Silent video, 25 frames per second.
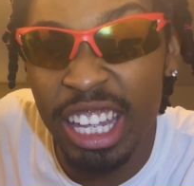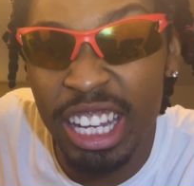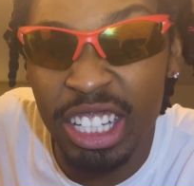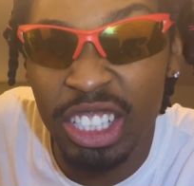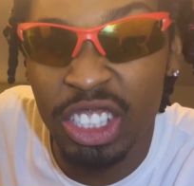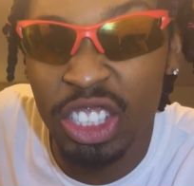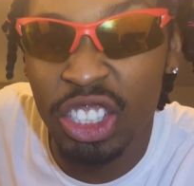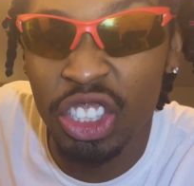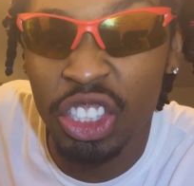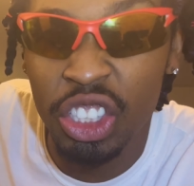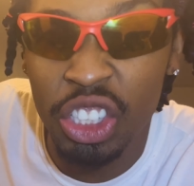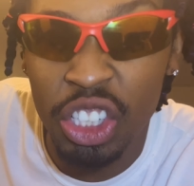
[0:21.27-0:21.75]

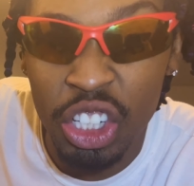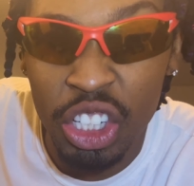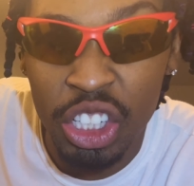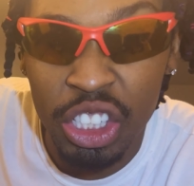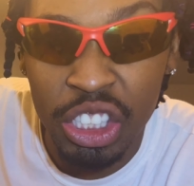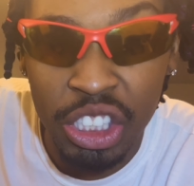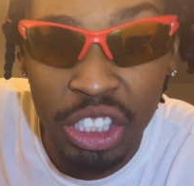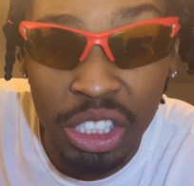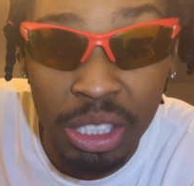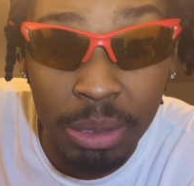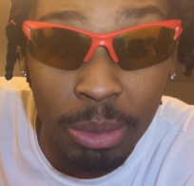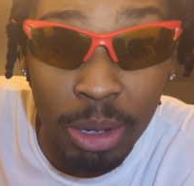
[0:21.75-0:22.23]
inch
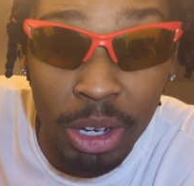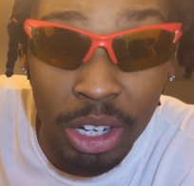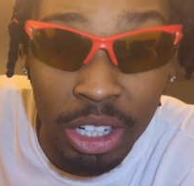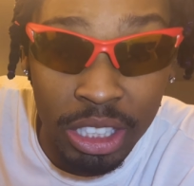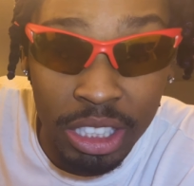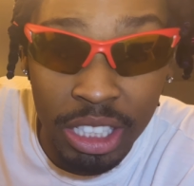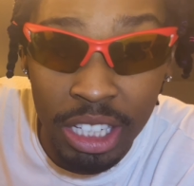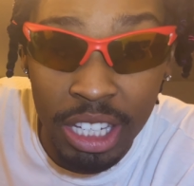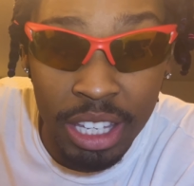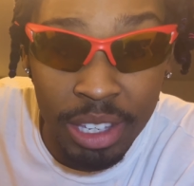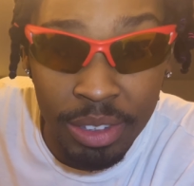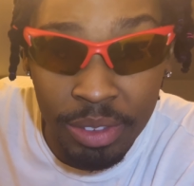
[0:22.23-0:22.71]
smart
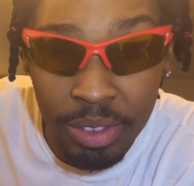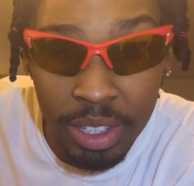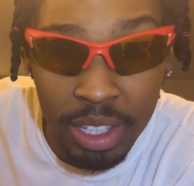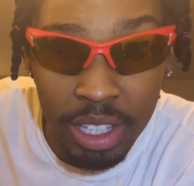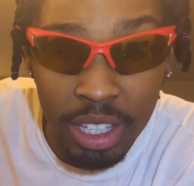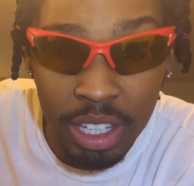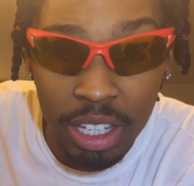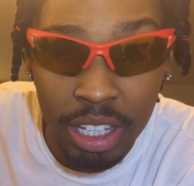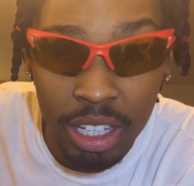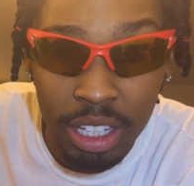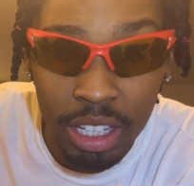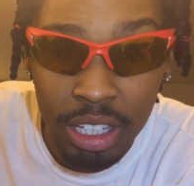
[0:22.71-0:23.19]
TV
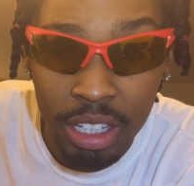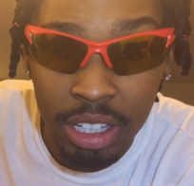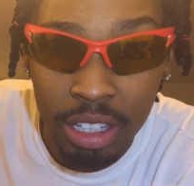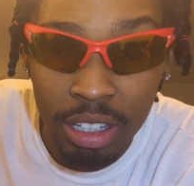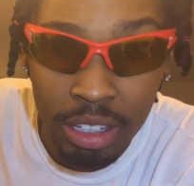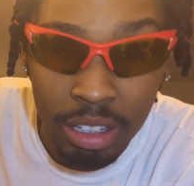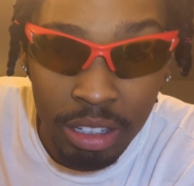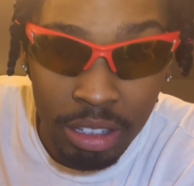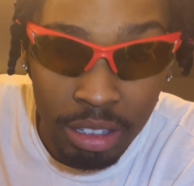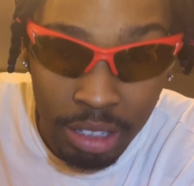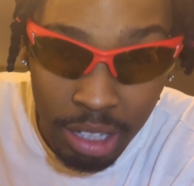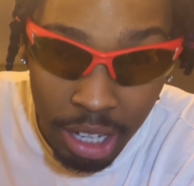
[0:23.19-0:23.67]

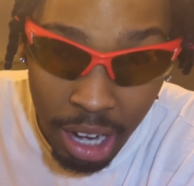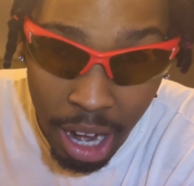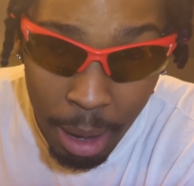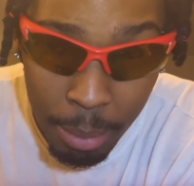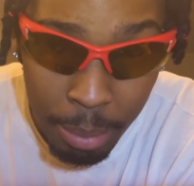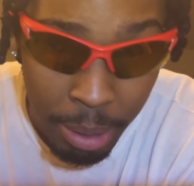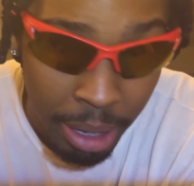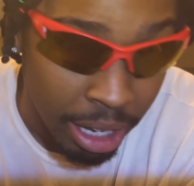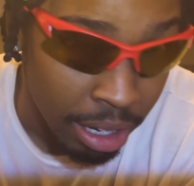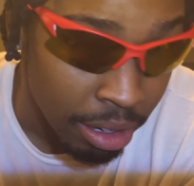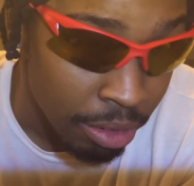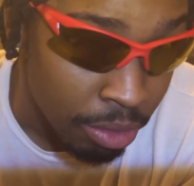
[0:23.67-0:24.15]
that I
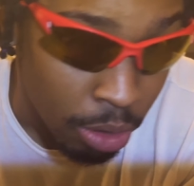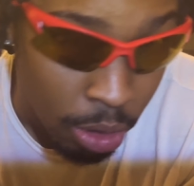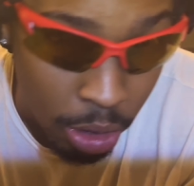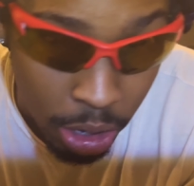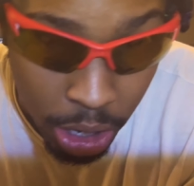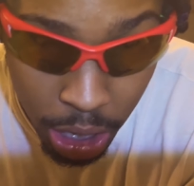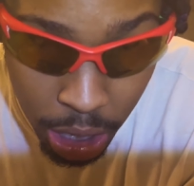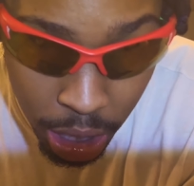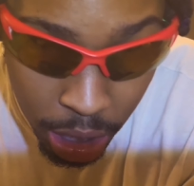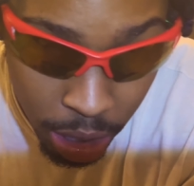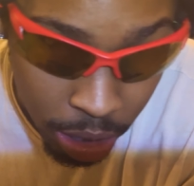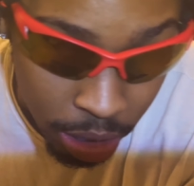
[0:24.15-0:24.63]
paid for